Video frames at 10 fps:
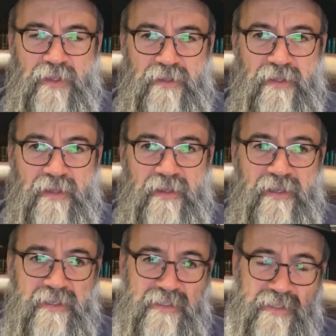that
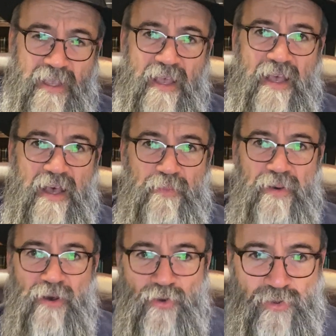is
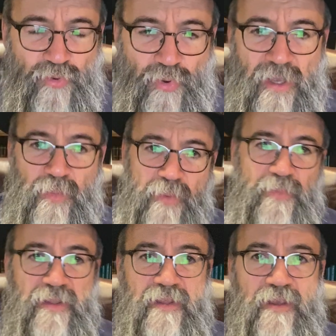about to come
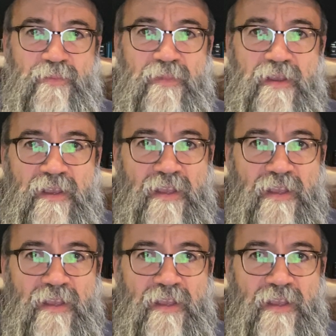upon them,